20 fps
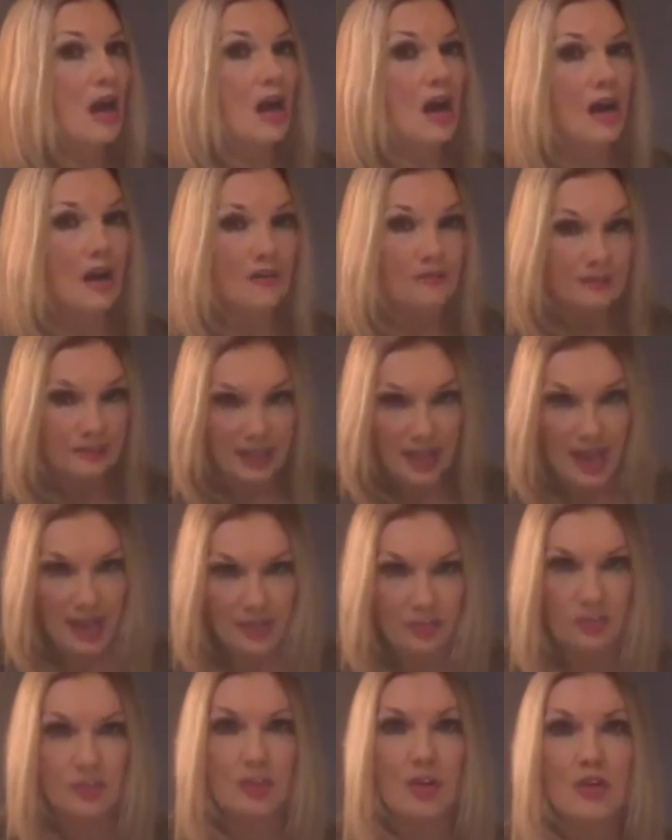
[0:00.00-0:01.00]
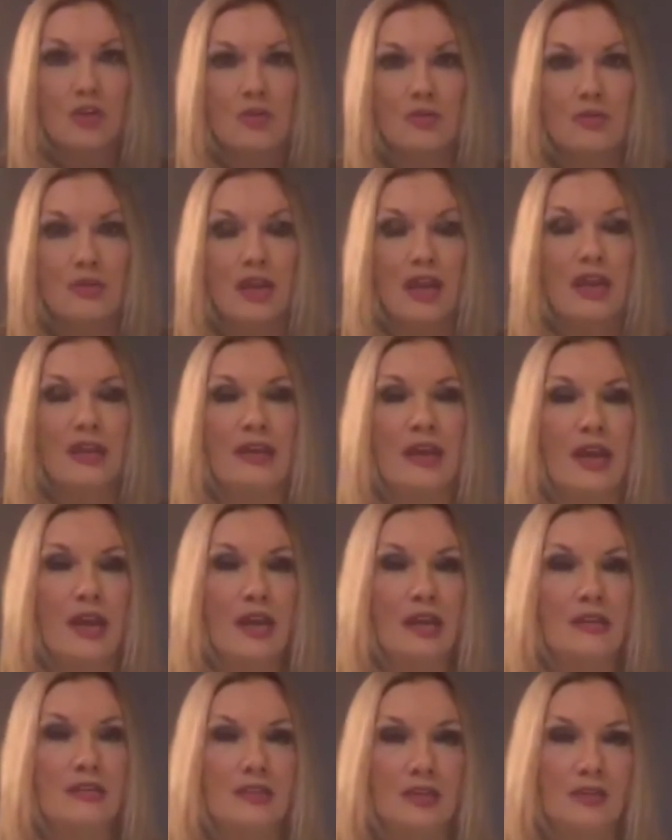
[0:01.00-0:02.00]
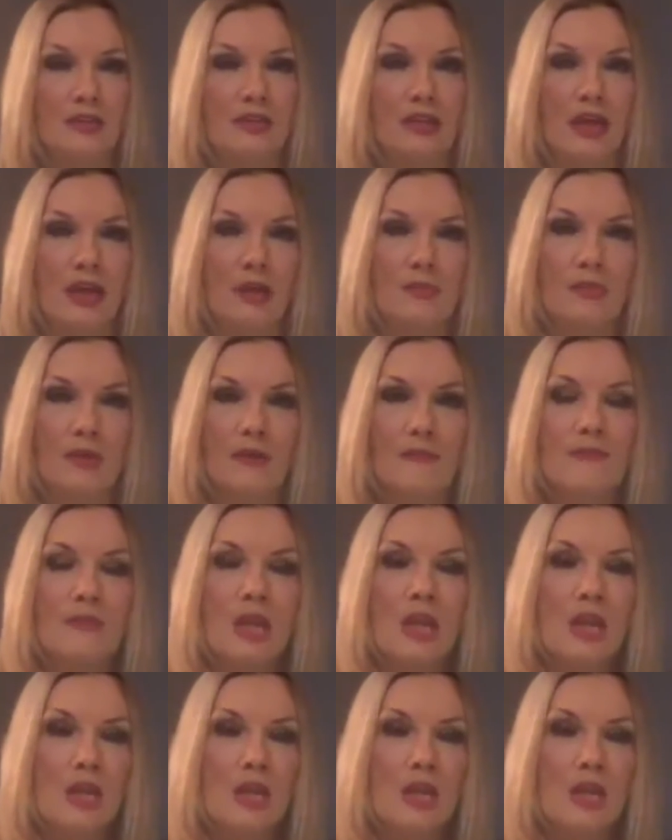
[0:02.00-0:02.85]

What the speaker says: of Taxstone, aka Daryl Campbell?